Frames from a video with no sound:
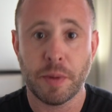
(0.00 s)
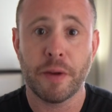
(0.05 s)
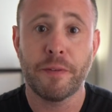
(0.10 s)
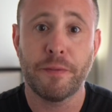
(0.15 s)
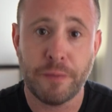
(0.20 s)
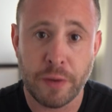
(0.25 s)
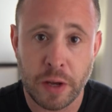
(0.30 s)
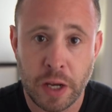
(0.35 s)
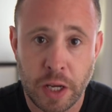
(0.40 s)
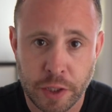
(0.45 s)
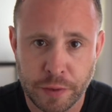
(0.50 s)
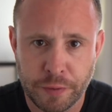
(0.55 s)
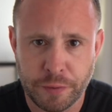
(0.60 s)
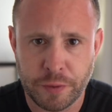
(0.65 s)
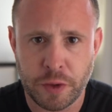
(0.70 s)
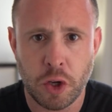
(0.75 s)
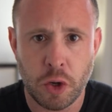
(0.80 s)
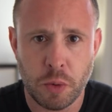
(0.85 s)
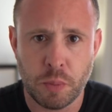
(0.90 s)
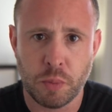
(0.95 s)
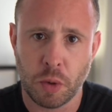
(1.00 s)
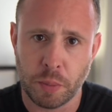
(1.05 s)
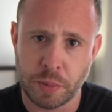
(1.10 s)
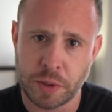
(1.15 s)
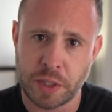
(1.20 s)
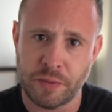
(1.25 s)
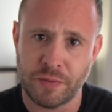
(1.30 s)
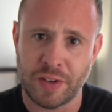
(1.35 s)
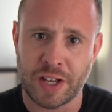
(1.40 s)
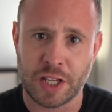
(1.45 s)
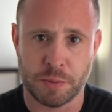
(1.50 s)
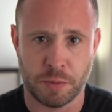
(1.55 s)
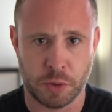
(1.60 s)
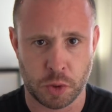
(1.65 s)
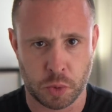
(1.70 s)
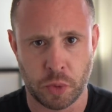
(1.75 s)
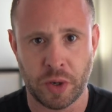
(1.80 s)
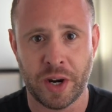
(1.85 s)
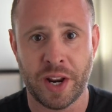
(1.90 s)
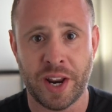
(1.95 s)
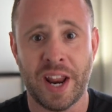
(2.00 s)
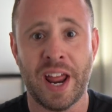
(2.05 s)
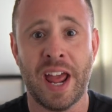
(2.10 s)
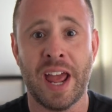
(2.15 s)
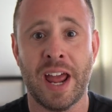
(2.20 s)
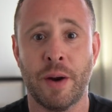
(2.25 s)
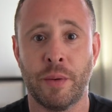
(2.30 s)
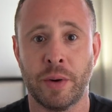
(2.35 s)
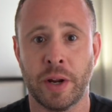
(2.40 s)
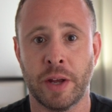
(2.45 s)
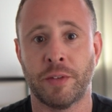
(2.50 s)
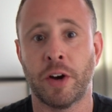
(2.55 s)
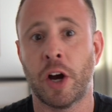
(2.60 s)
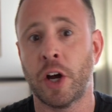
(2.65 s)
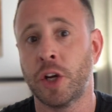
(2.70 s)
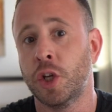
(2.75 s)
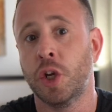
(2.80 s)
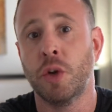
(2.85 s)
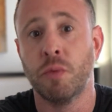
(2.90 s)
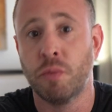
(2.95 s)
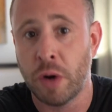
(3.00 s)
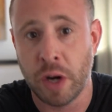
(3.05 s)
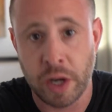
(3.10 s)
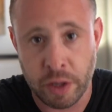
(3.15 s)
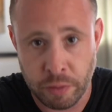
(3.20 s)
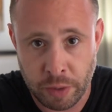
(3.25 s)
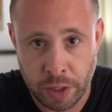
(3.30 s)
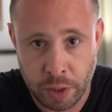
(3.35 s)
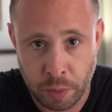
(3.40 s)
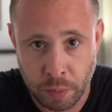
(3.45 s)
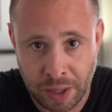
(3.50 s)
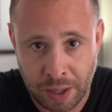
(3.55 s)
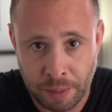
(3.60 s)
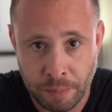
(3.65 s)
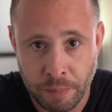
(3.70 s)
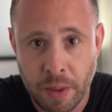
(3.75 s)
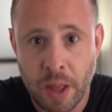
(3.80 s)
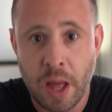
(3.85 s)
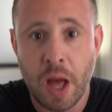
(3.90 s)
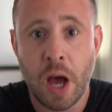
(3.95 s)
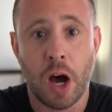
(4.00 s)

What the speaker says: my first few property investments were in an area that I knew really, really well.